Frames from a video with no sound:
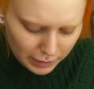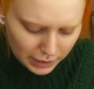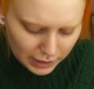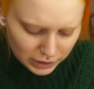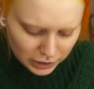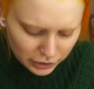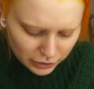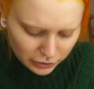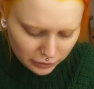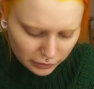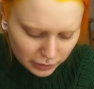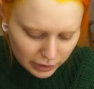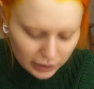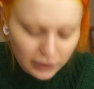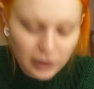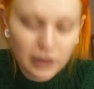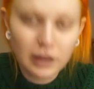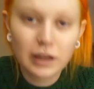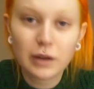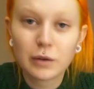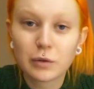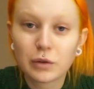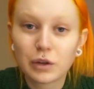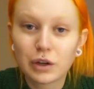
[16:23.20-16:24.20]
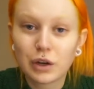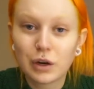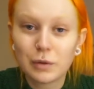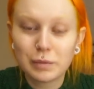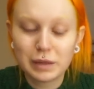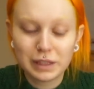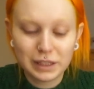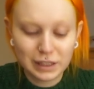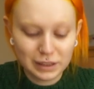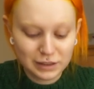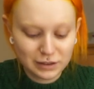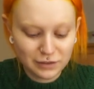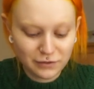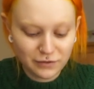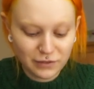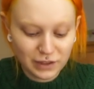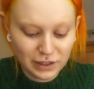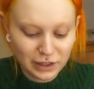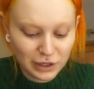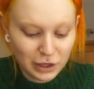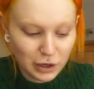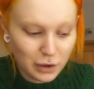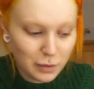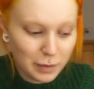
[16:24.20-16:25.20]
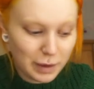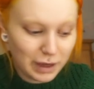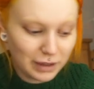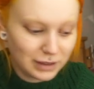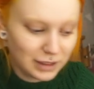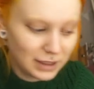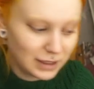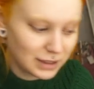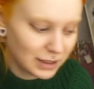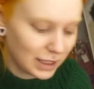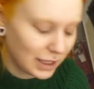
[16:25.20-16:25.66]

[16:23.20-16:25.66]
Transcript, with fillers: I should do a complete video about this.